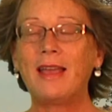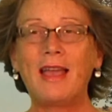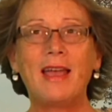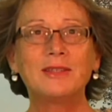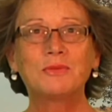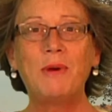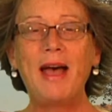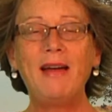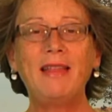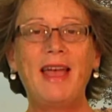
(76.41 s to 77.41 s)
as
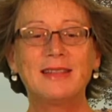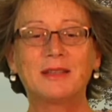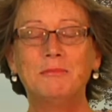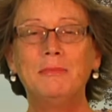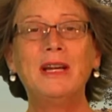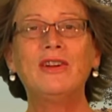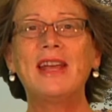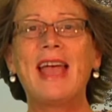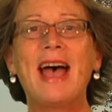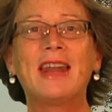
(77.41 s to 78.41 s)
well as a
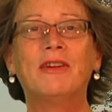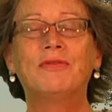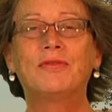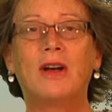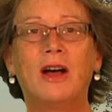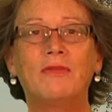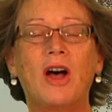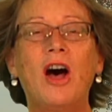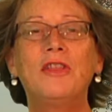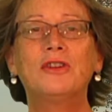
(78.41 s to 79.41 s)
myriad of
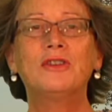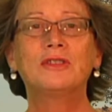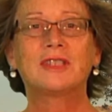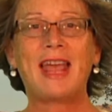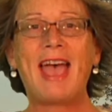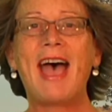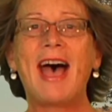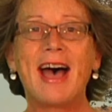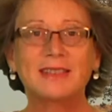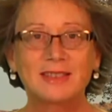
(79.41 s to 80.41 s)
other
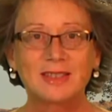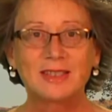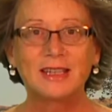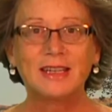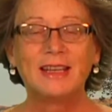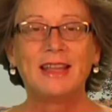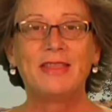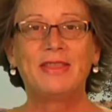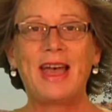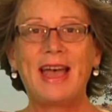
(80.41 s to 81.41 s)
tasks
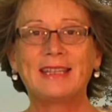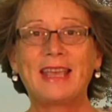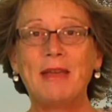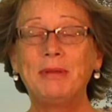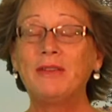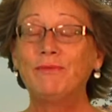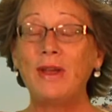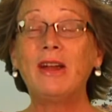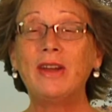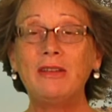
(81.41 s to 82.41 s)
that can be
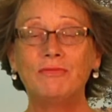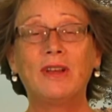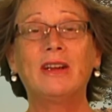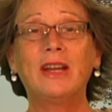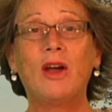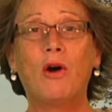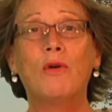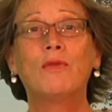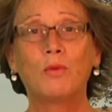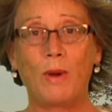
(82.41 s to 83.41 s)
very, very
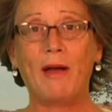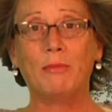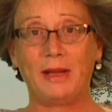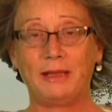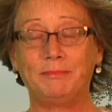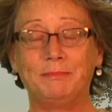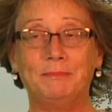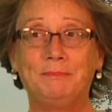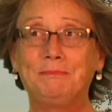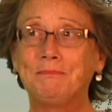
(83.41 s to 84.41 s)
overwhelming,
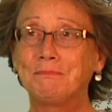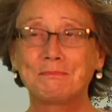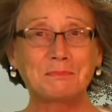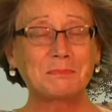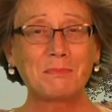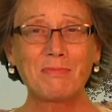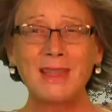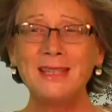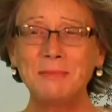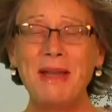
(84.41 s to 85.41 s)

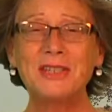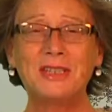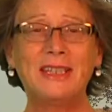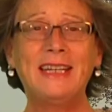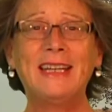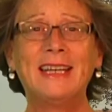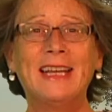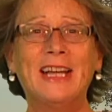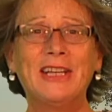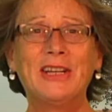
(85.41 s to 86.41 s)
especially,
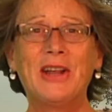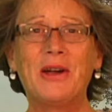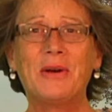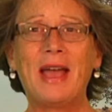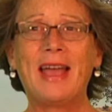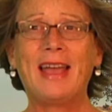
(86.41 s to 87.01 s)
you know,